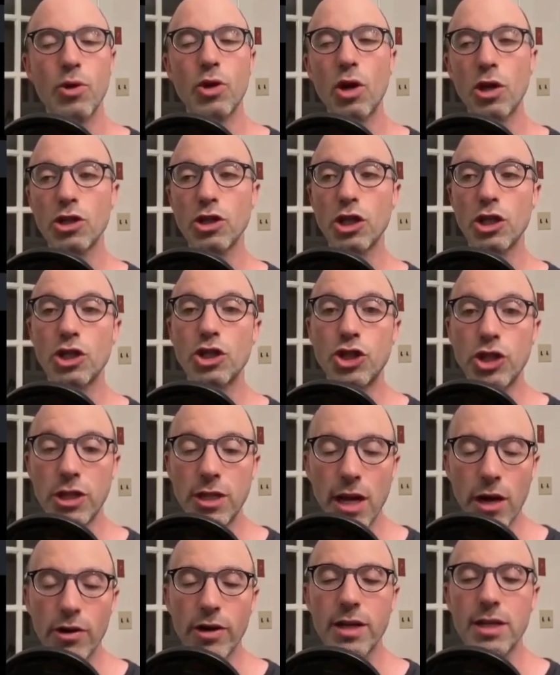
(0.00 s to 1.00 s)
called
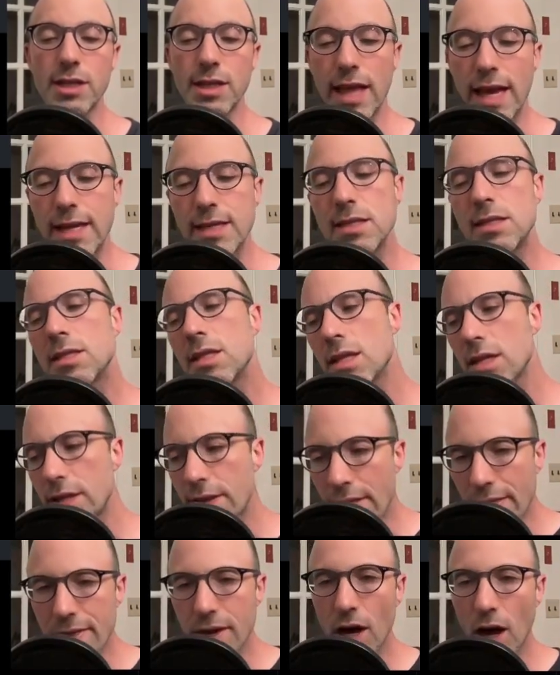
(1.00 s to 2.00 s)
Generic Lens, and,
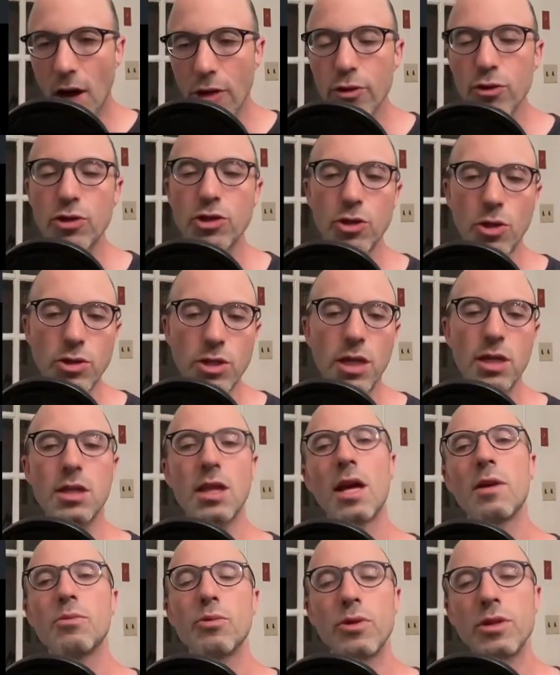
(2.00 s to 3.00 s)
and, then other associated
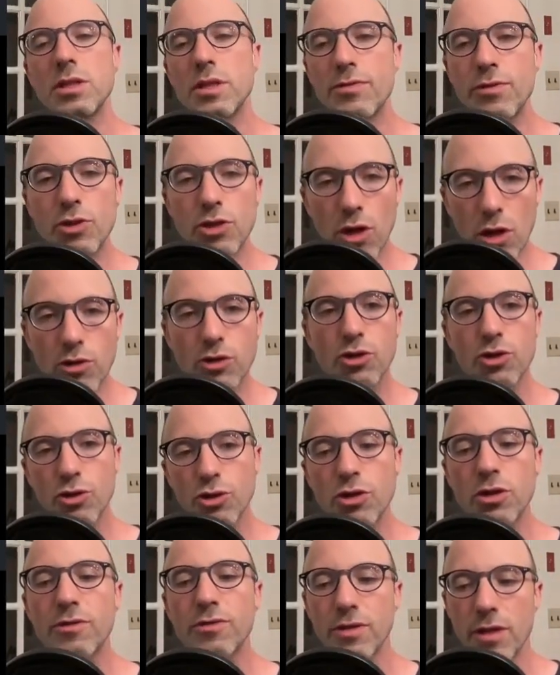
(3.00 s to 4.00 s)
libraries. If you start
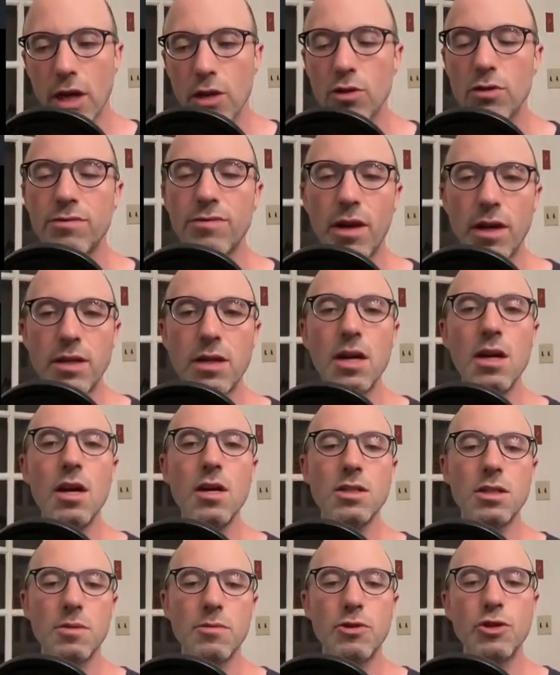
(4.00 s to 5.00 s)
searching for that, you'll find
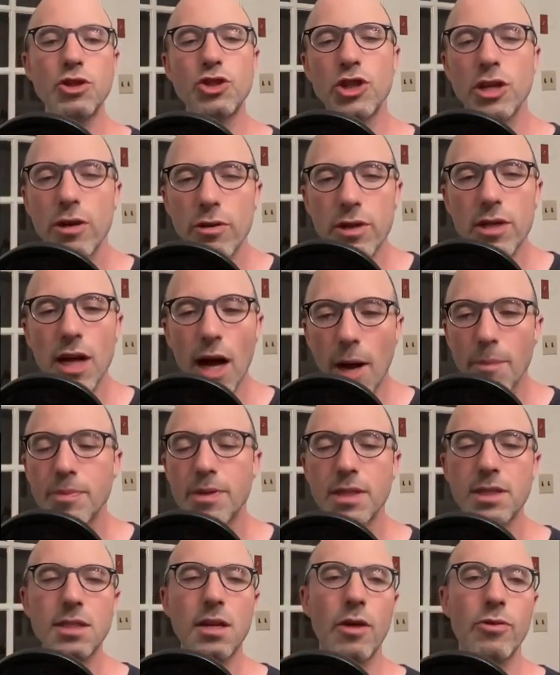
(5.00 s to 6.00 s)
some. There's generic
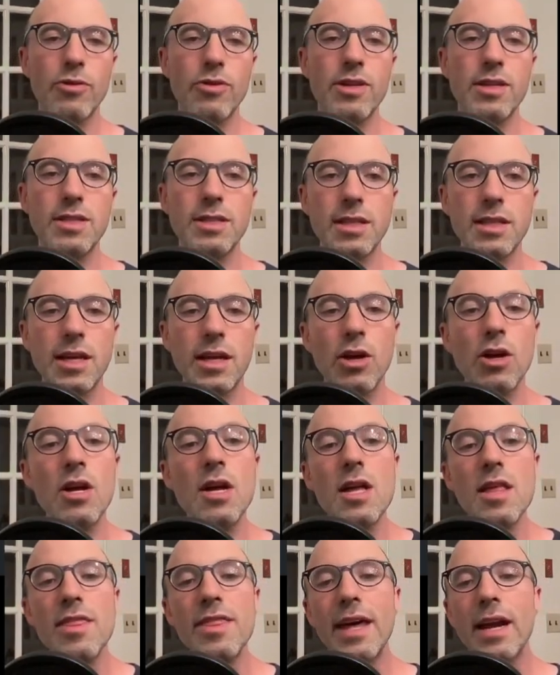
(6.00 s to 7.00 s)
optics and other things in there
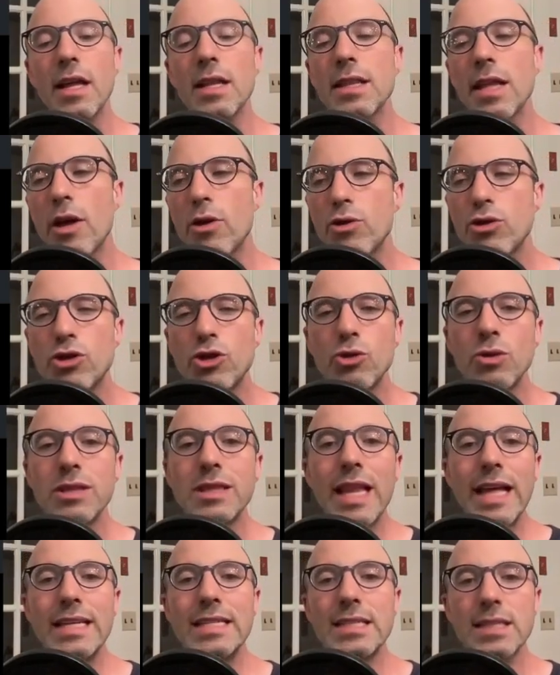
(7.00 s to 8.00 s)
that allow you to do
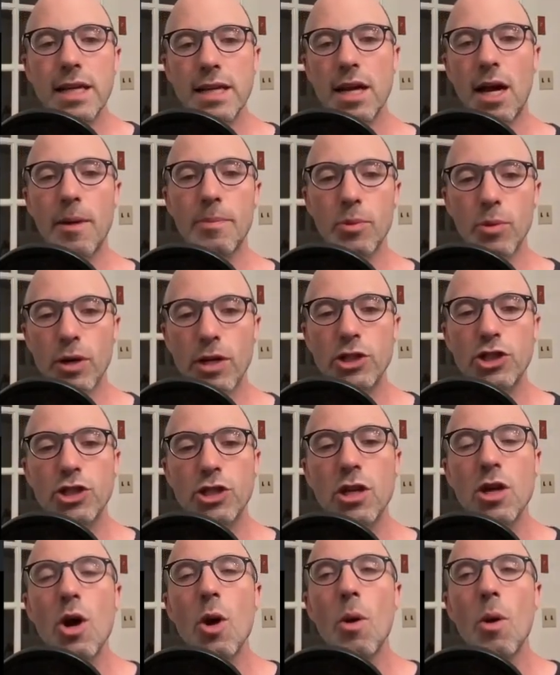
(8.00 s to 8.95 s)
lens-like operation,